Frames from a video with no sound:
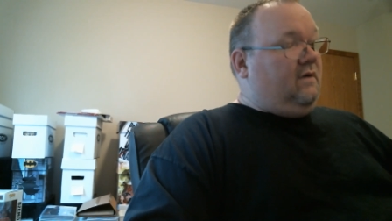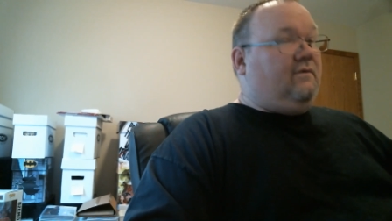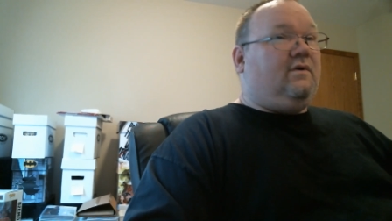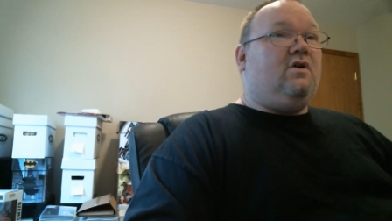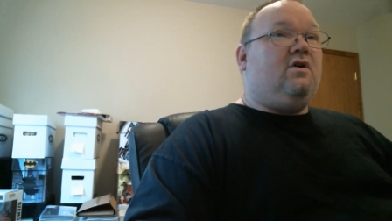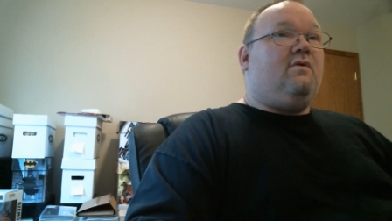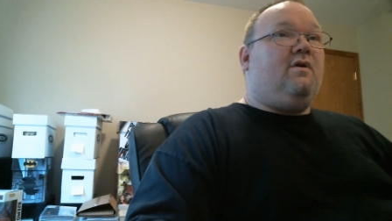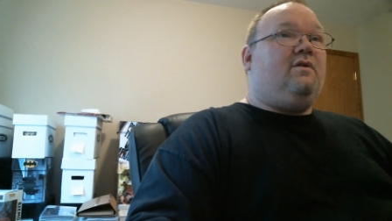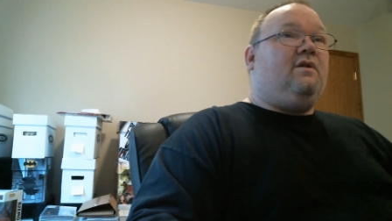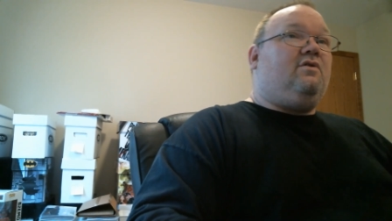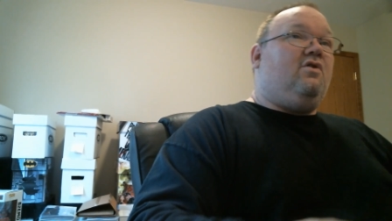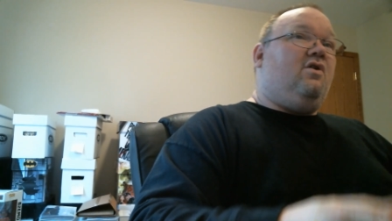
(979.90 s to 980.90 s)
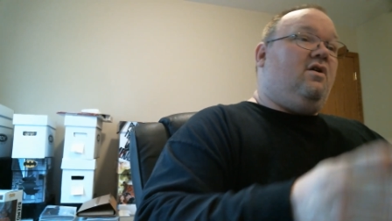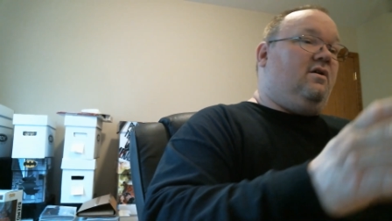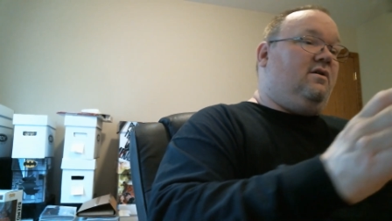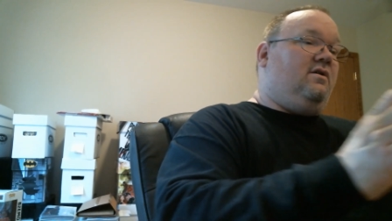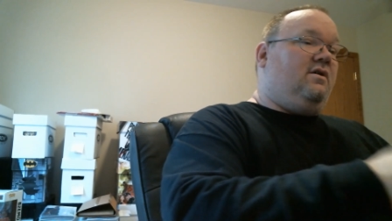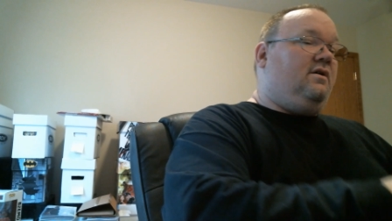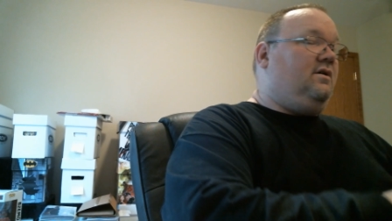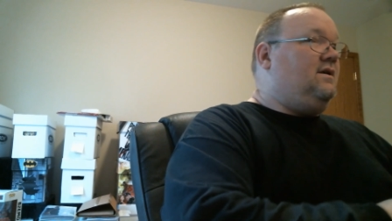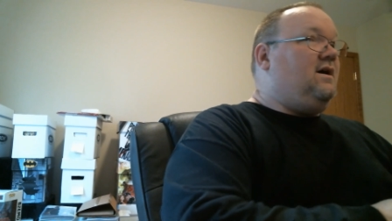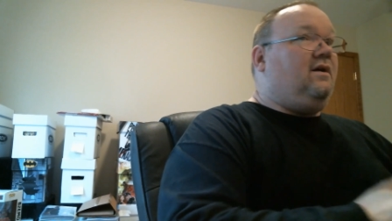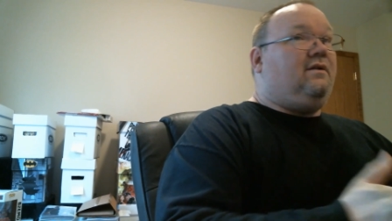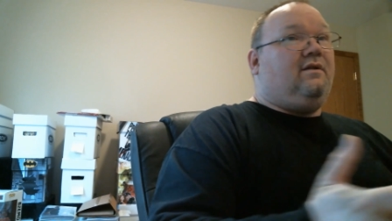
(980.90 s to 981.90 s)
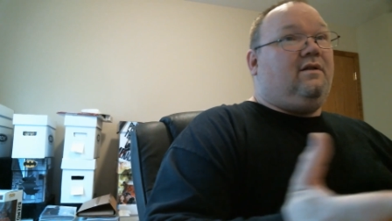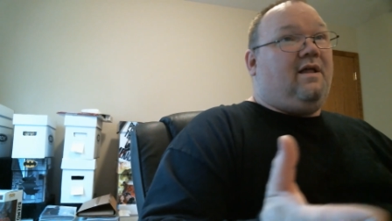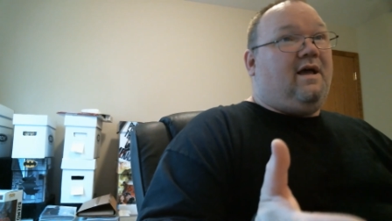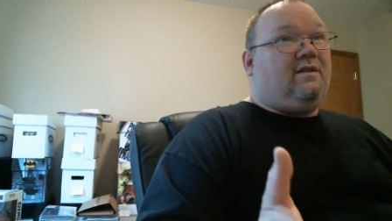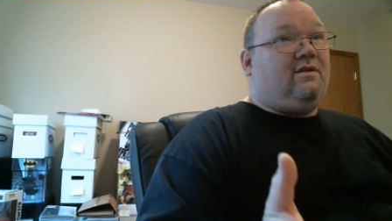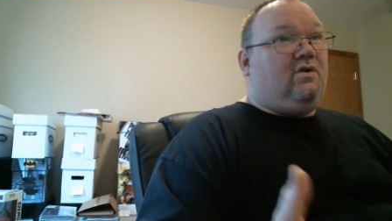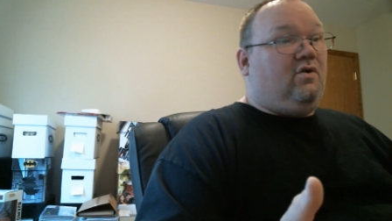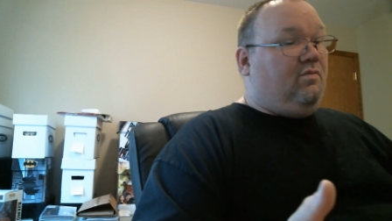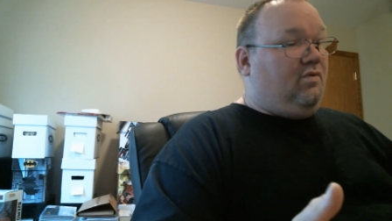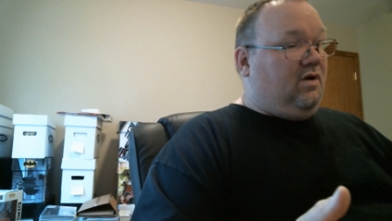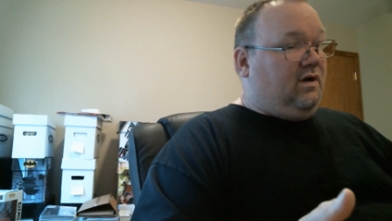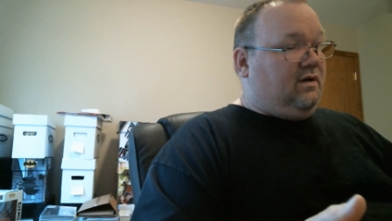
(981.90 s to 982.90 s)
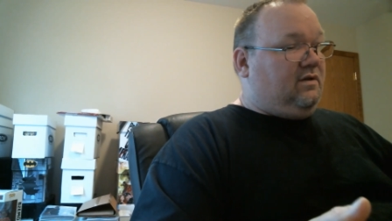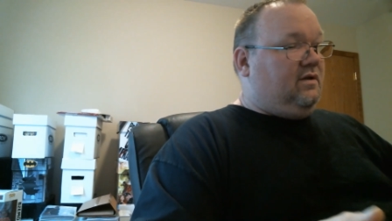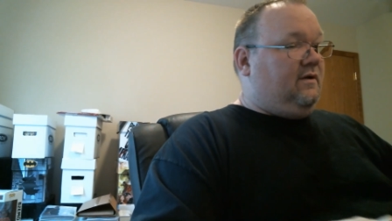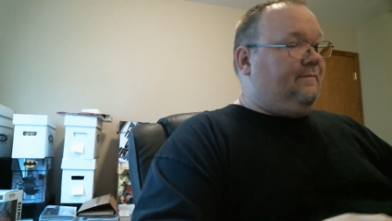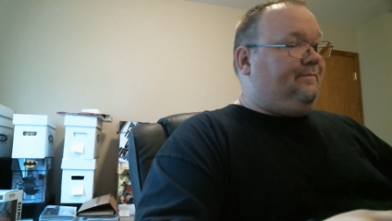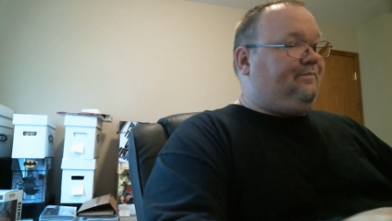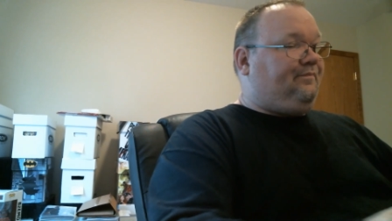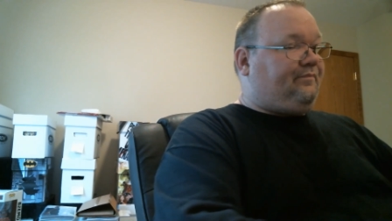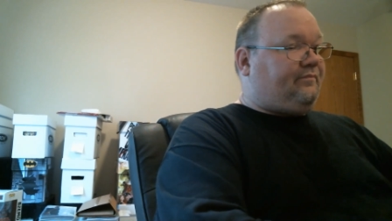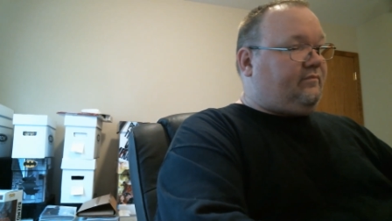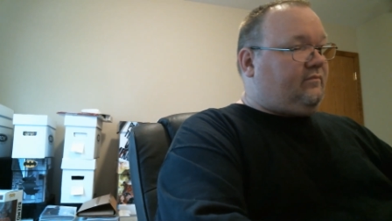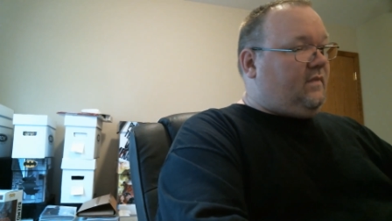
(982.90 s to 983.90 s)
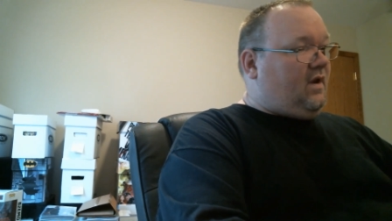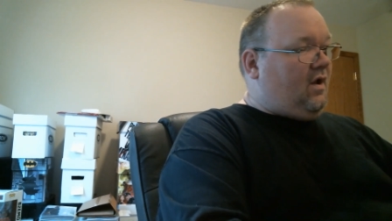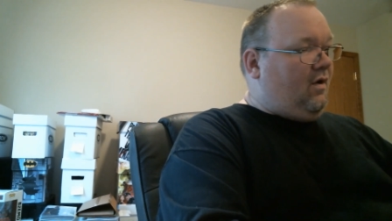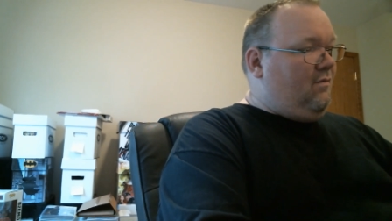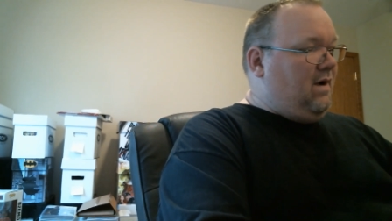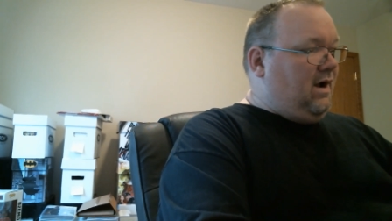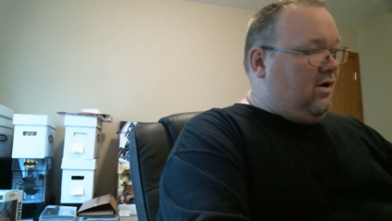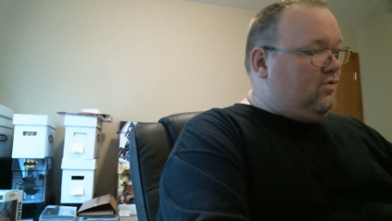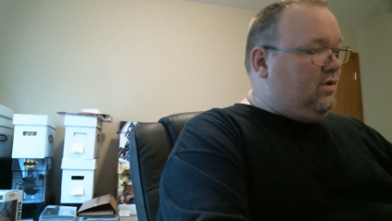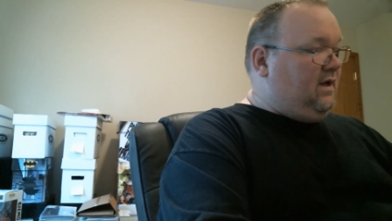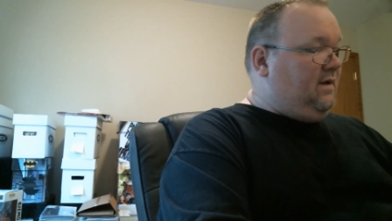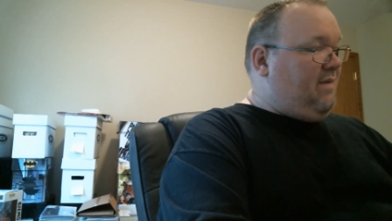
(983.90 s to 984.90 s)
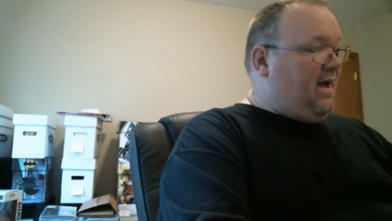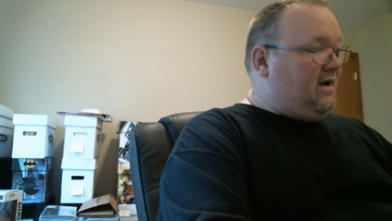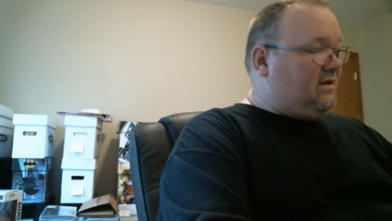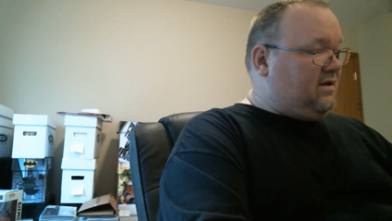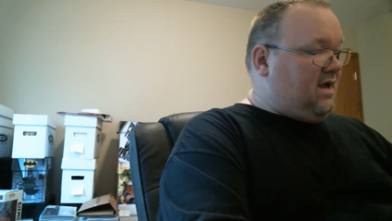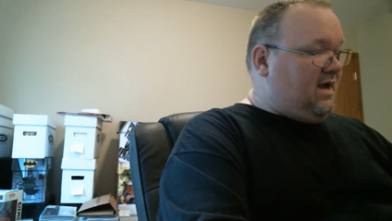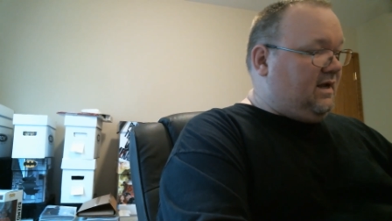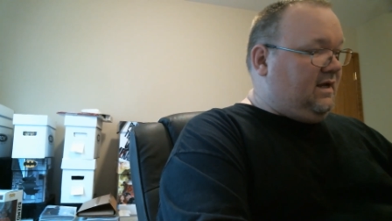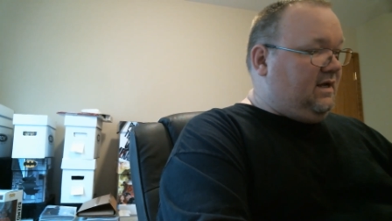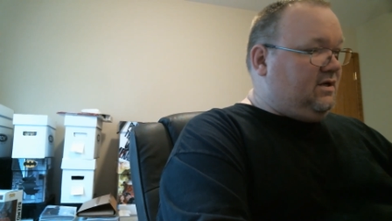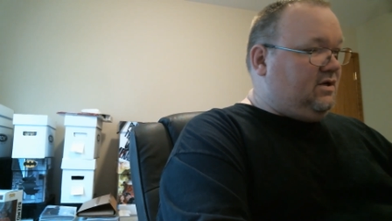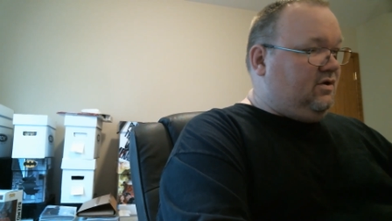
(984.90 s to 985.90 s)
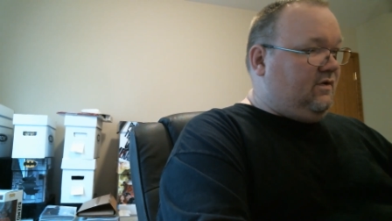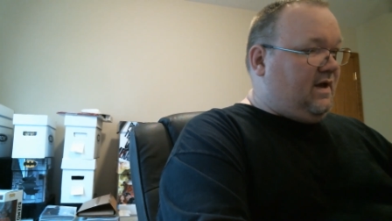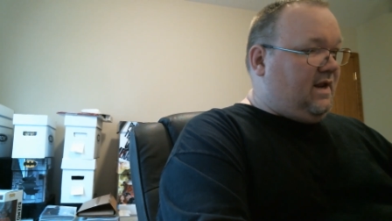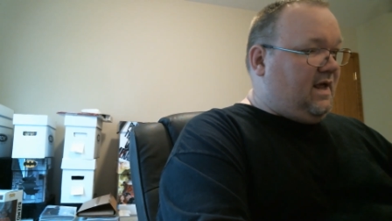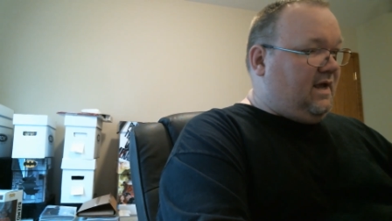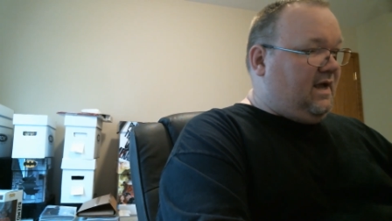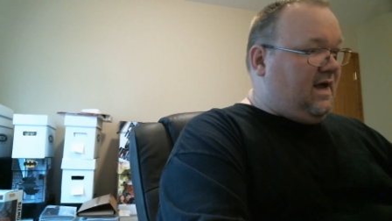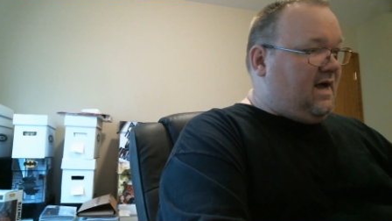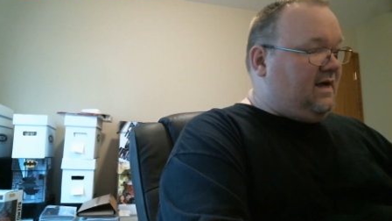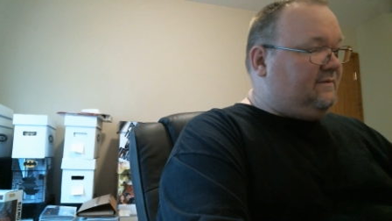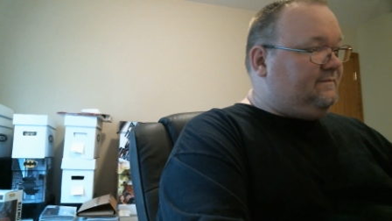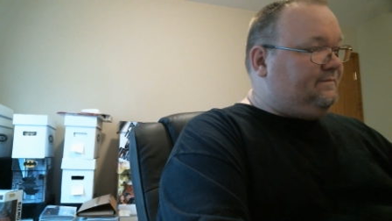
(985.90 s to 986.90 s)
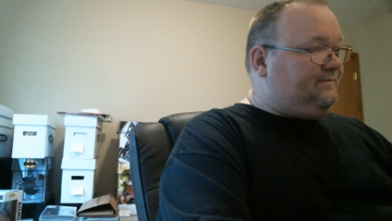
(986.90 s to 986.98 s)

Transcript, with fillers: You're going around this long, you're down to the last two books. My only backstock issue that I got